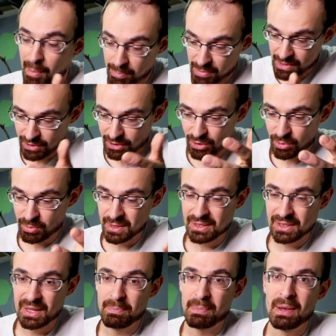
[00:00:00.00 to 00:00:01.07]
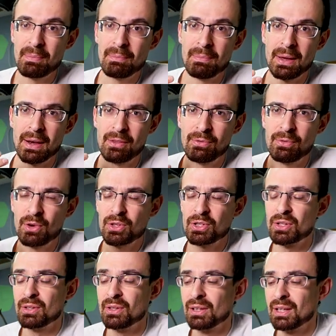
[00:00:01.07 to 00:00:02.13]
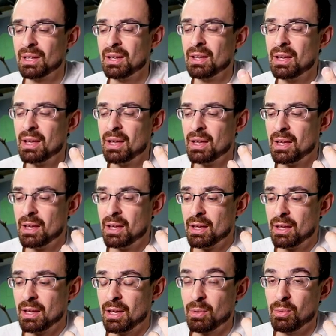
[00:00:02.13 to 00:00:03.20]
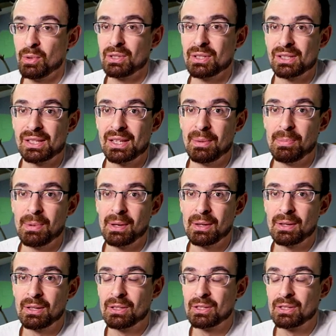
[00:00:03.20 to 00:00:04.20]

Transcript: appeared to be sleeping, but unfortunately he wasn't sleeping.